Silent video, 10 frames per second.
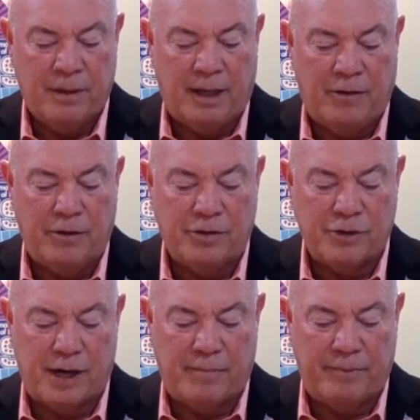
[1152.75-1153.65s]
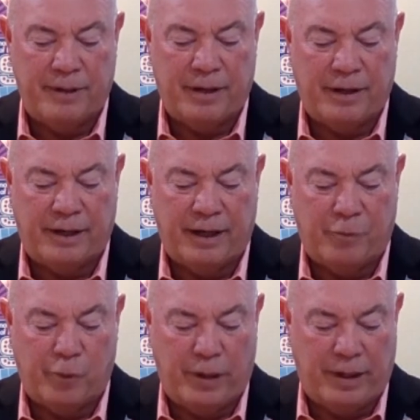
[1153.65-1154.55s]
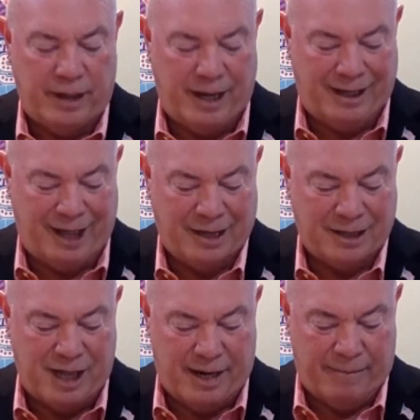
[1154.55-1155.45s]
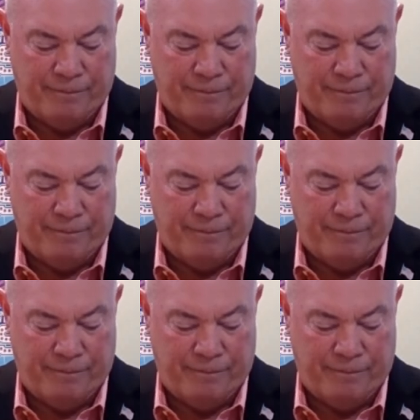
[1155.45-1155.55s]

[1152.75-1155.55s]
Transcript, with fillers: and you can try to bid on it and win it at that time.